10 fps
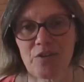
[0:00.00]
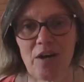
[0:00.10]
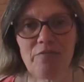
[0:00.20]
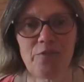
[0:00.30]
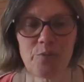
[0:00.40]

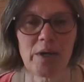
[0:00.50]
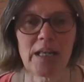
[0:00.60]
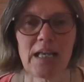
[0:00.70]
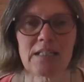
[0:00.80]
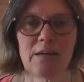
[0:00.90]
So I'd fill my
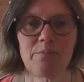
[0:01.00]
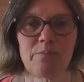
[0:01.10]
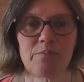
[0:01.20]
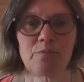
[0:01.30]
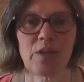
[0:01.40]
glass
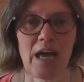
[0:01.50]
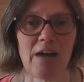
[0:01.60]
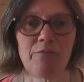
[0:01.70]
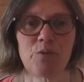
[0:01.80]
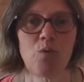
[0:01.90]
up with
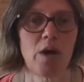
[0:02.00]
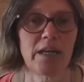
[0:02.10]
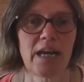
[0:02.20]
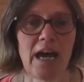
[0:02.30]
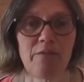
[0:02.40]
half with
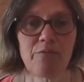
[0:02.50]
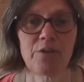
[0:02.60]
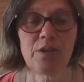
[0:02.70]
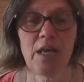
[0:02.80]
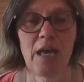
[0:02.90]
wine and half
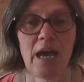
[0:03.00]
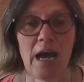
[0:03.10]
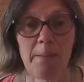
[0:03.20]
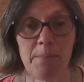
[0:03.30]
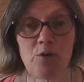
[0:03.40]
with
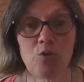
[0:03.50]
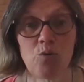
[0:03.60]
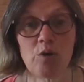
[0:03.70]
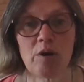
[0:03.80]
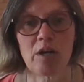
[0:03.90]
mineral
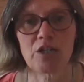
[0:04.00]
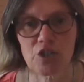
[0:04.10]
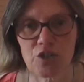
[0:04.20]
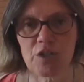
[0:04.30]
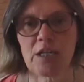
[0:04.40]
water, and I
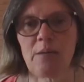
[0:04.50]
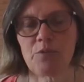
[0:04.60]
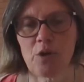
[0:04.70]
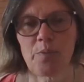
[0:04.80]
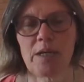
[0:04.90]
just used to
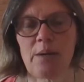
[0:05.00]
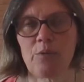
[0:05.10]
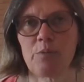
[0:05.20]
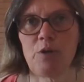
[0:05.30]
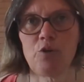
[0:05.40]
keep topping it
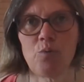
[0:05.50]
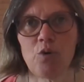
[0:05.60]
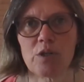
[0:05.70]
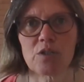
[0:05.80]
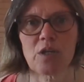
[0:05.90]
up with mineral
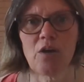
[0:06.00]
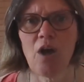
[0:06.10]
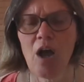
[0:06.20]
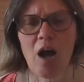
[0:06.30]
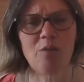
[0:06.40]
water.
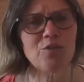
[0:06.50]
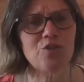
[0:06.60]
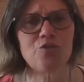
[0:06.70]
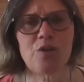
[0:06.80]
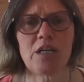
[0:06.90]
So I
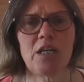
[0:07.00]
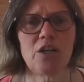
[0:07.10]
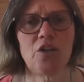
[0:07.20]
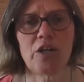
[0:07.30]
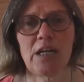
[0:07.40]
wasn't
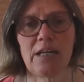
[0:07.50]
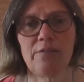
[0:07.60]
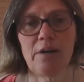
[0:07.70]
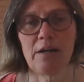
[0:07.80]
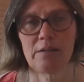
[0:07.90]
drinking a lot
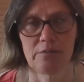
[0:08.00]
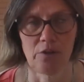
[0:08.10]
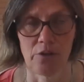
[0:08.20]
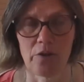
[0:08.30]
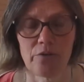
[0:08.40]

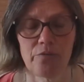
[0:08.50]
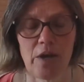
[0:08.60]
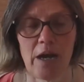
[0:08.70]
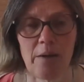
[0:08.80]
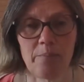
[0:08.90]

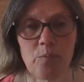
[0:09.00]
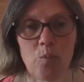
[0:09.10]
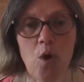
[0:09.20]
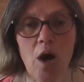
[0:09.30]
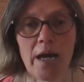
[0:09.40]
of
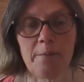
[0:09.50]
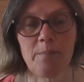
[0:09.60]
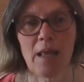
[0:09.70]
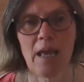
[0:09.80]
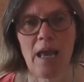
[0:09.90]
wine.